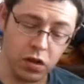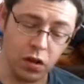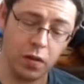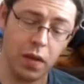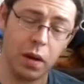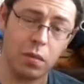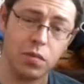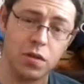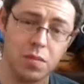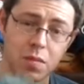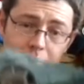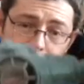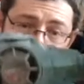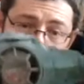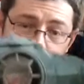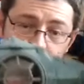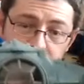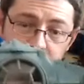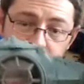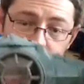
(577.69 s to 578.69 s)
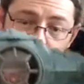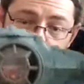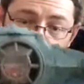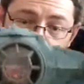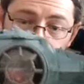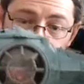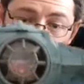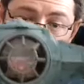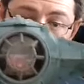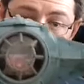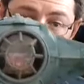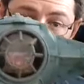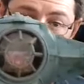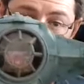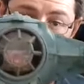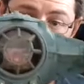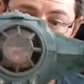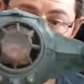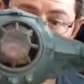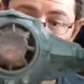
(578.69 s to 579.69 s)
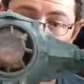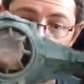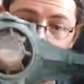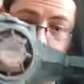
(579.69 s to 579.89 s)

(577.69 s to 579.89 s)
So that was my first Star